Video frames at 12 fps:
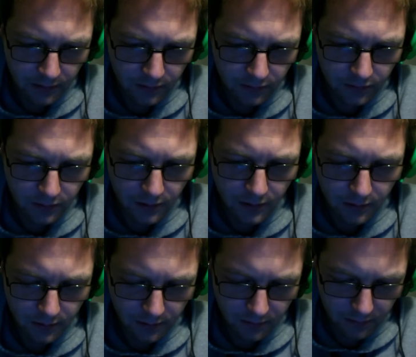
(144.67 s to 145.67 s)

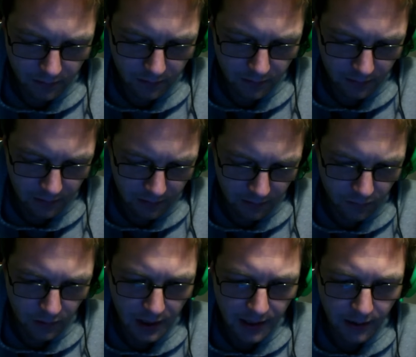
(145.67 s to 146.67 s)
So,
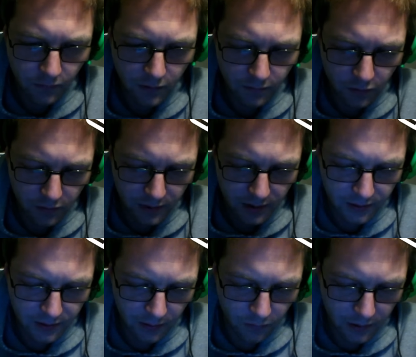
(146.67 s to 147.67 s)
will I get one more? Yes,
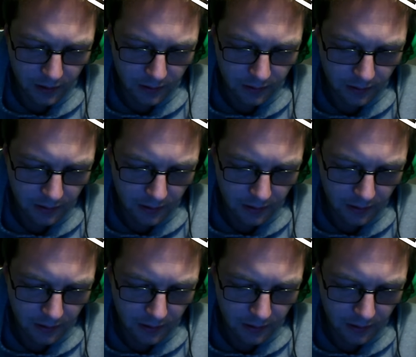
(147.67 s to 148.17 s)
I will.